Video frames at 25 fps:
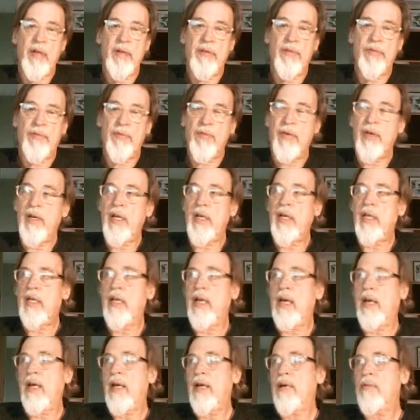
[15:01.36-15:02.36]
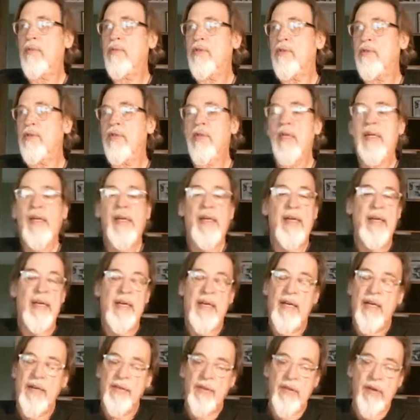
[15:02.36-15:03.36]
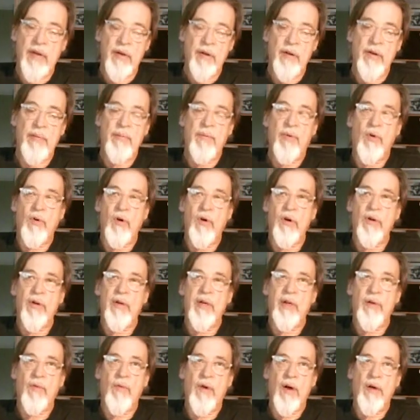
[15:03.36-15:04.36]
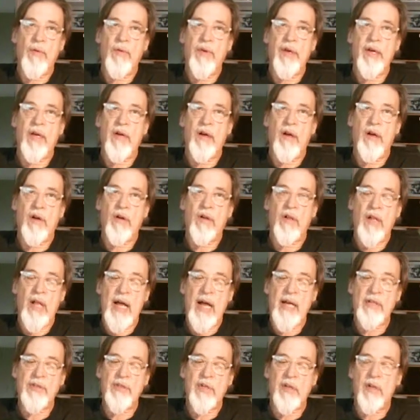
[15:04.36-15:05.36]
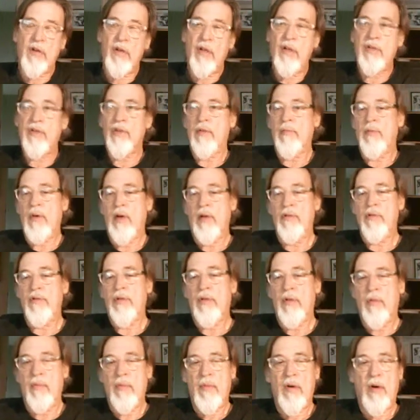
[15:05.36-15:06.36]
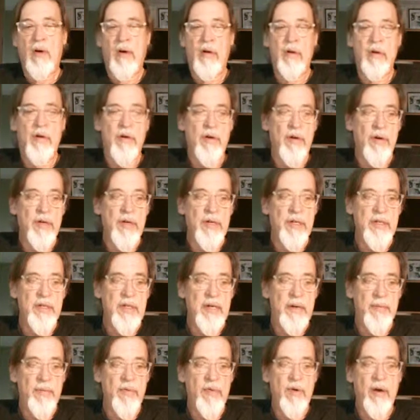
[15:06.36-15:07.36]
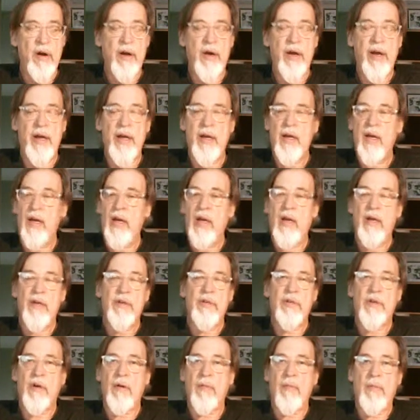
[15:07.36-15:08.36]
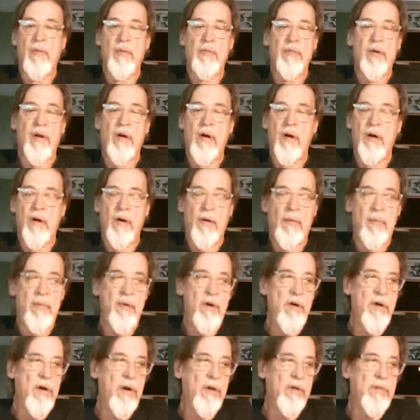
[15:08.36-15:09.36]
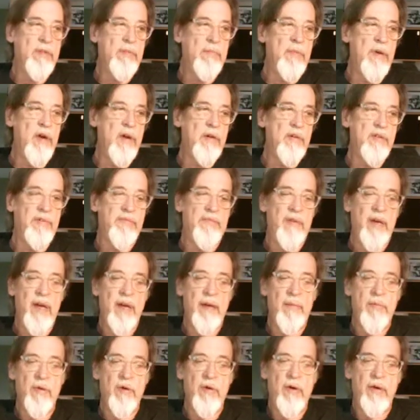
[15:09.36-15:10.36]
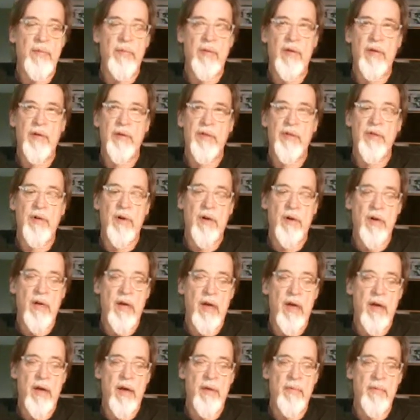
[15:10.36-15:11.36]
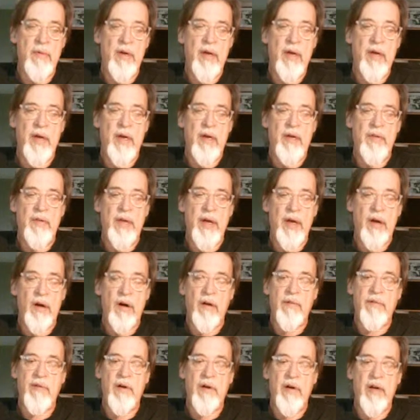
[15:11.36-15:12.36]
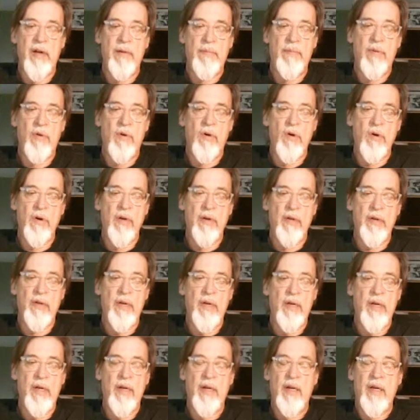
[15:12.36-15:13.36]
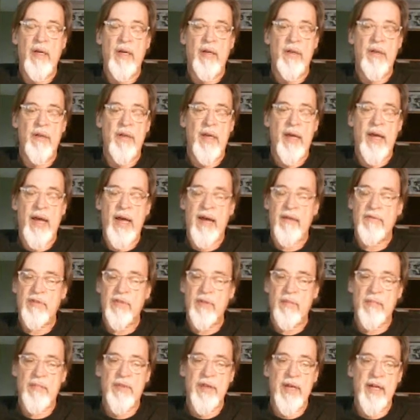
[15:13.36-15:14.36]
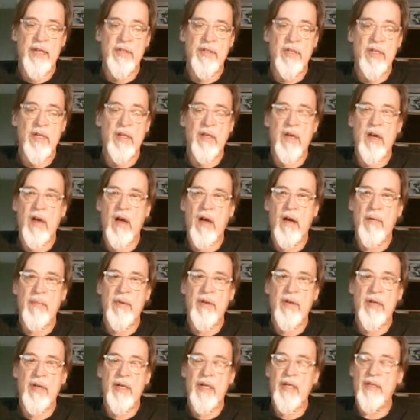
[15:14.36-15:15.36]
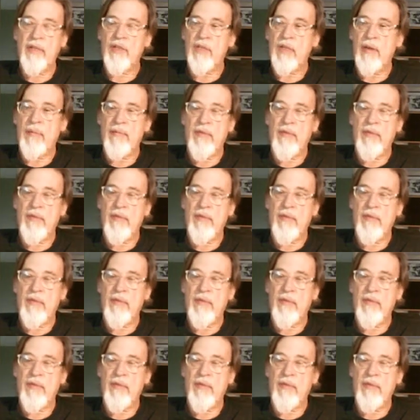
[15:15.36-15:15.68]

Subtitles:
Weber, Emil Durkheim. They are very important. They have some things in common, and it's something which has been true of sociology as it's taught in the United States. It's very Eurocentric.